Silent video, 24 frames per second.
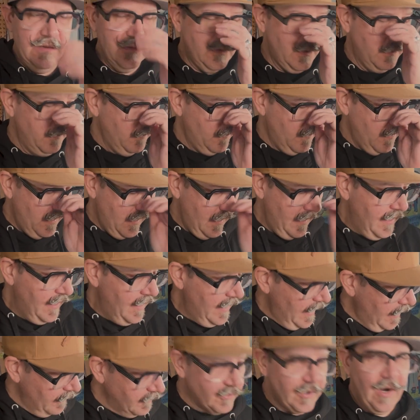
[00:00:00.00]
So
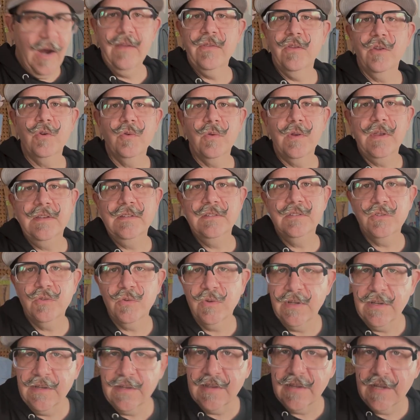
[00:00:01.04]
I'm trying the green
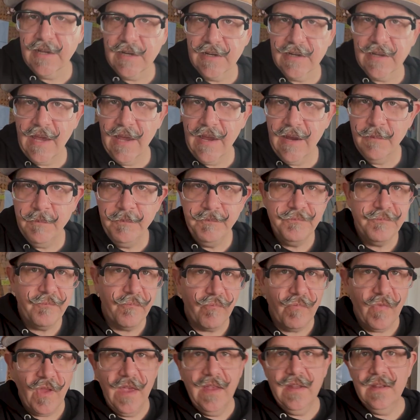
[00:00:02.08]
screen thing again.
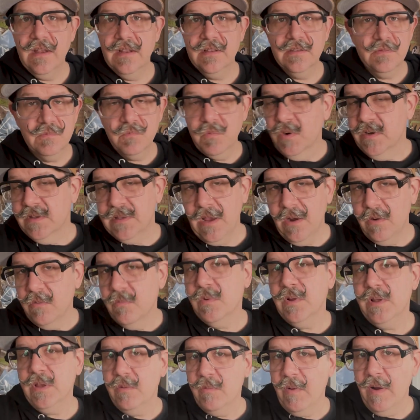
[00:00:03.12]
It's worked out
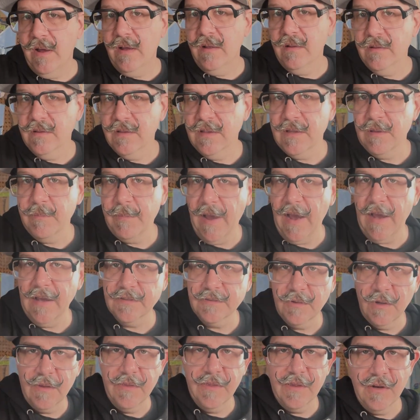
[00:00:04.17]
really well in the past,
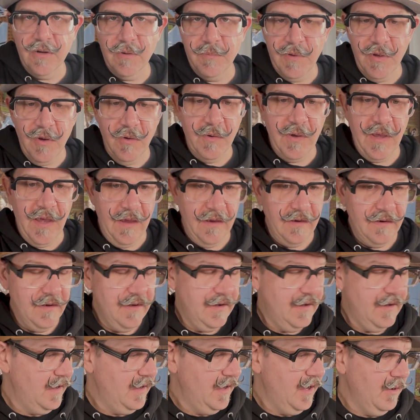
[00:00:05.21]
so I think it'll be okay.
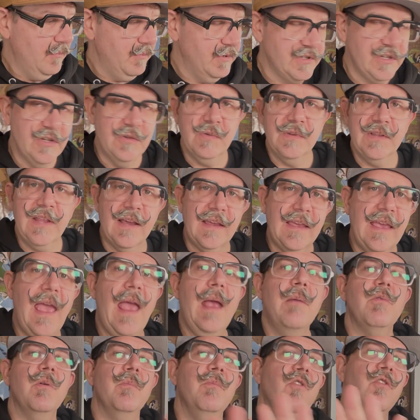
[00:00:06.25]
But just with that
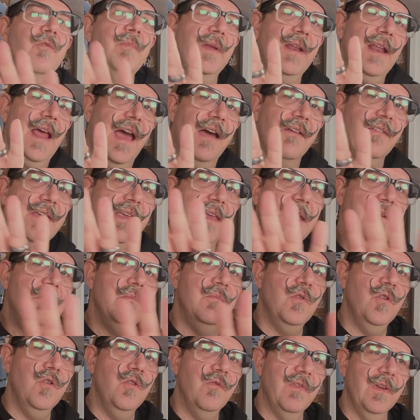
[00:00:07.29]
camera movement, having it
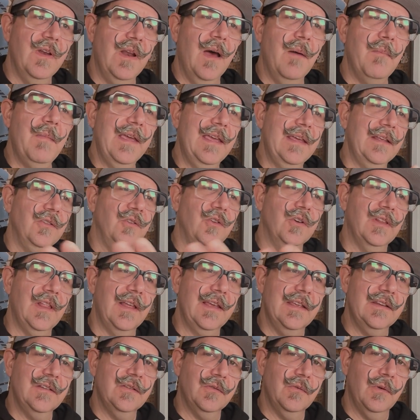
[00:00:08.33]
move and not make it look
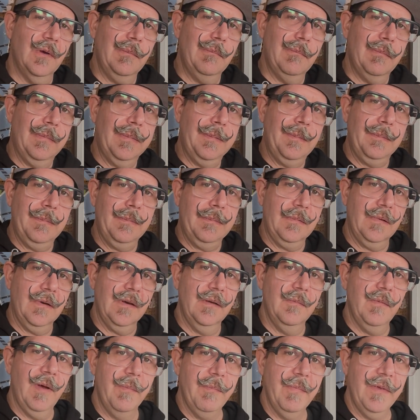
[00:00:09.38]
like it's just going,
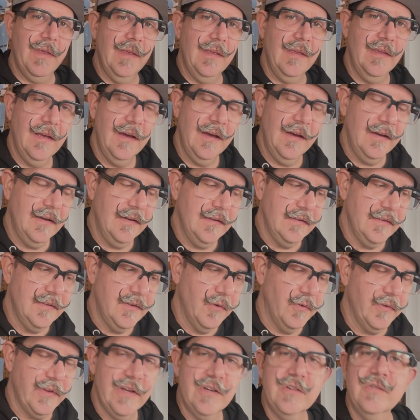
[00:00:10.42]
it might be the
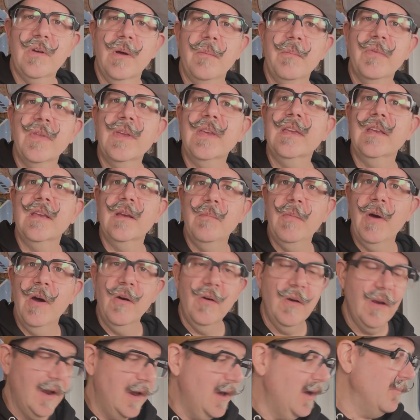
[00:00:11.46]
only issue I'm thinking
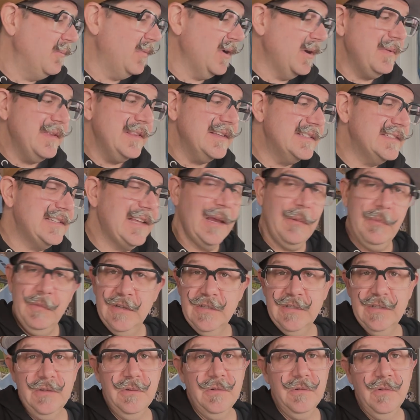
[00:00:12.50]
about. But it'd be the same
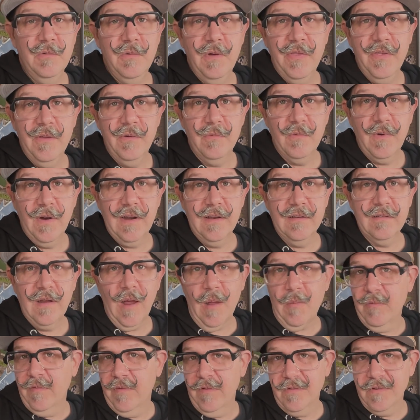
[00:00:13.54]
issue with it right on
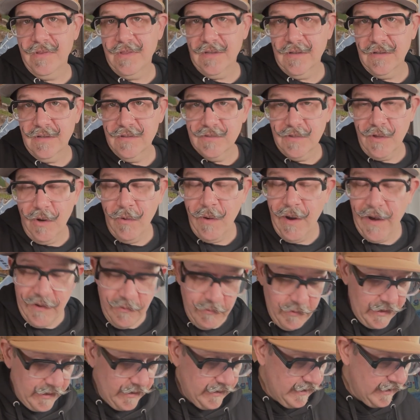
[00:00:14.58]
top of everything. So
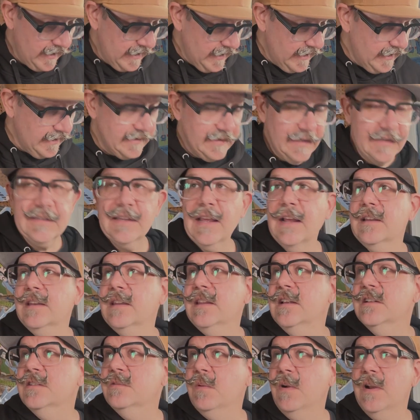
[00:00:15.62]
anyway, let's get to
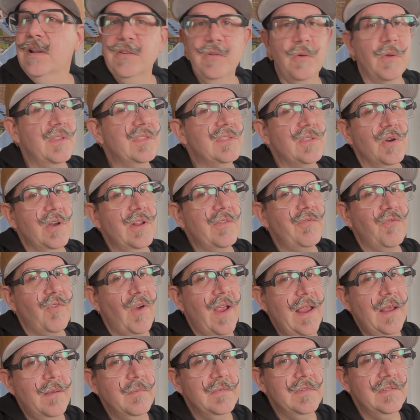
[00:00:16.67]
this one. It's only 30
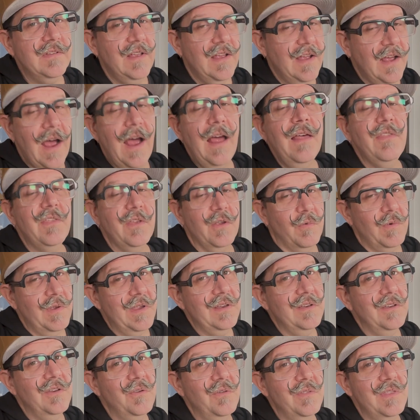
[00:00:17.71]
frames. I think we
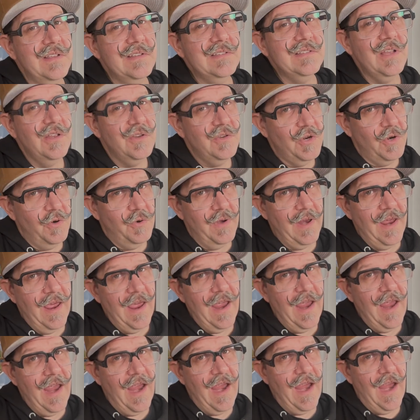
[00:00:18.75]
can do this
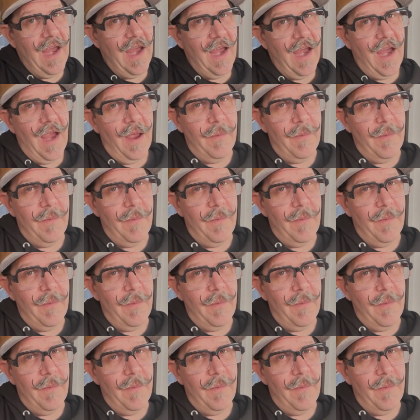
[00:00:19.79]
today.